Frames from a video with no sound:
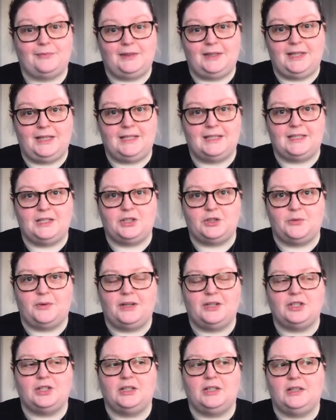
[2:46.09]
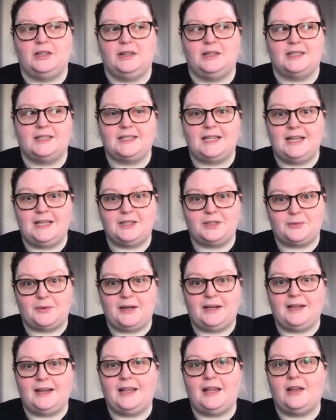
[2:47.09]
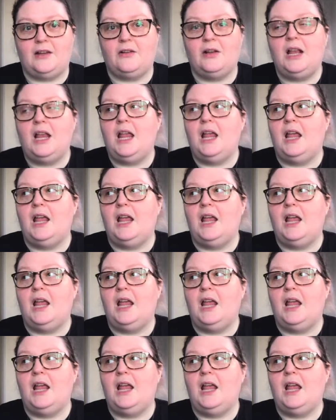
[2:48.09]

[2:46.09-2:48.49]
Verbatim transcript: the situation in the States right now,